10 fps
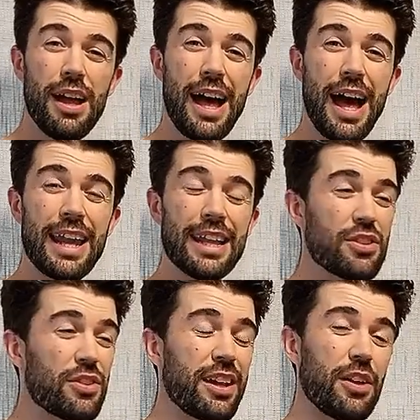and it
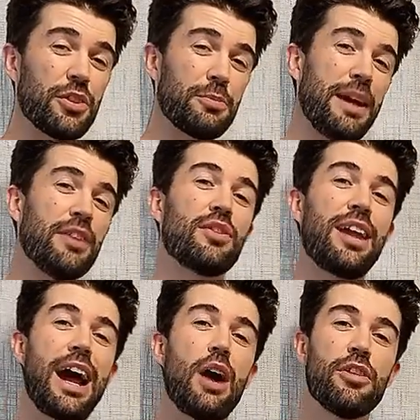just tells us based on
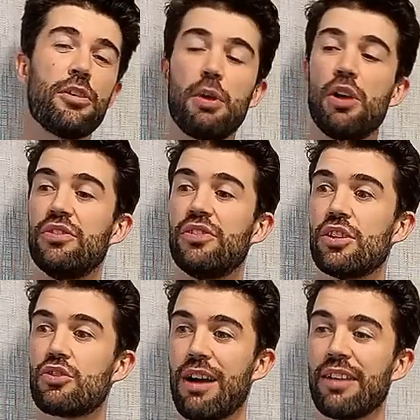how this person's
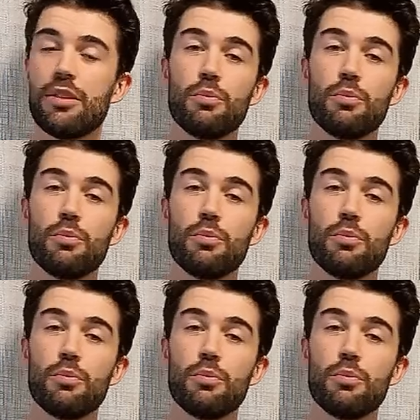interacting,